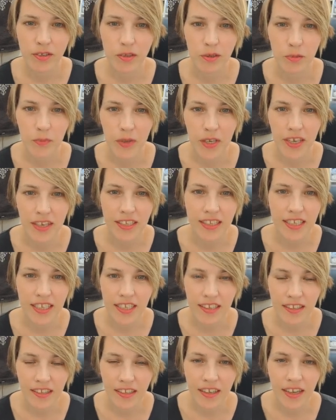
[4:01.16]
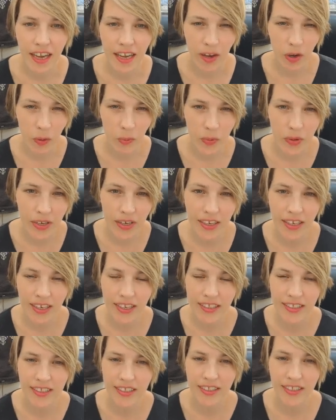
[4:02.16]
too big a deal. I hope.
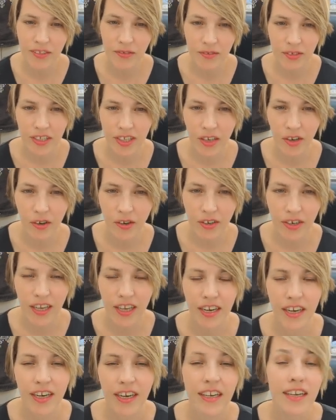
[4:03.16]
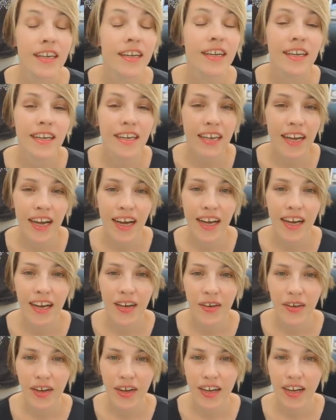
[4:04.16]
It's still really hot here.
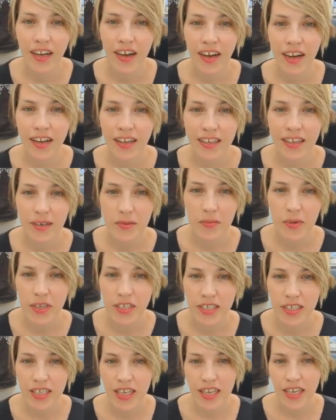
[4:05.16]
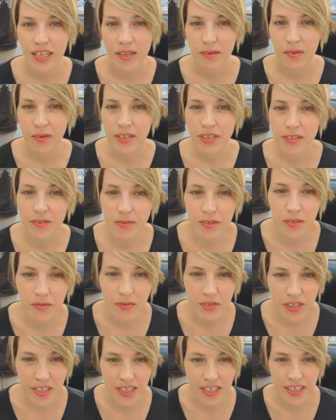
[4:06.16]
I can't imagine anyone who's
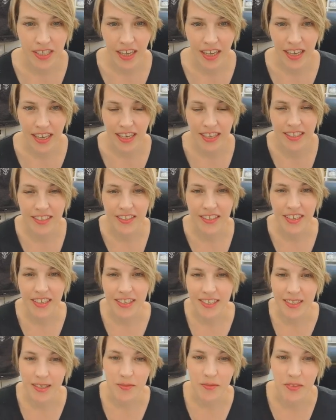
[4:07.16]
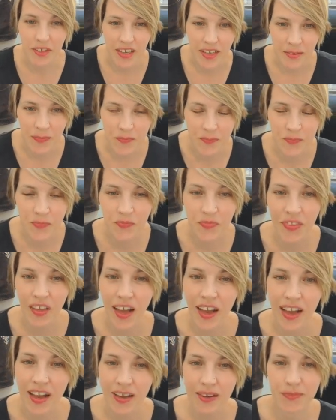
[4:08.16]
really dying to knit something.
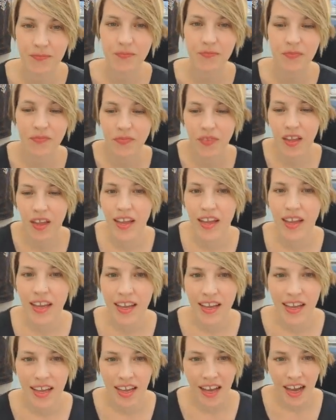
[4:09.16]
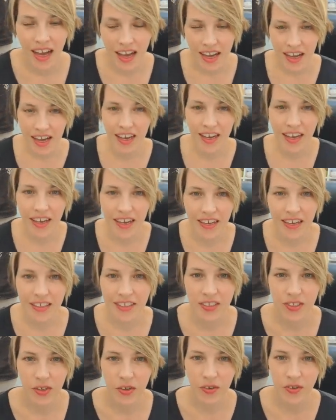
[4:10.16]
So
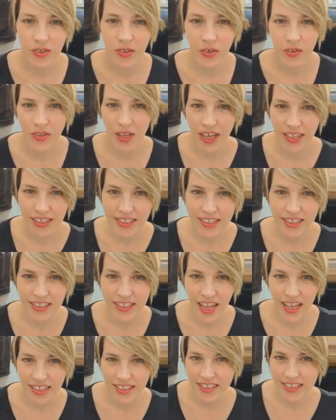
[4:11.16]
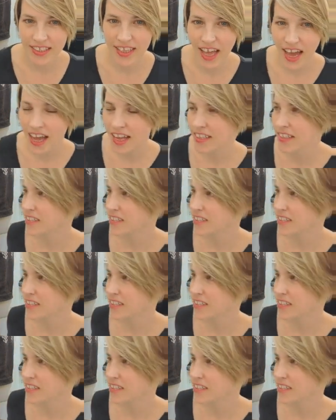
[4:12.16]
that's that.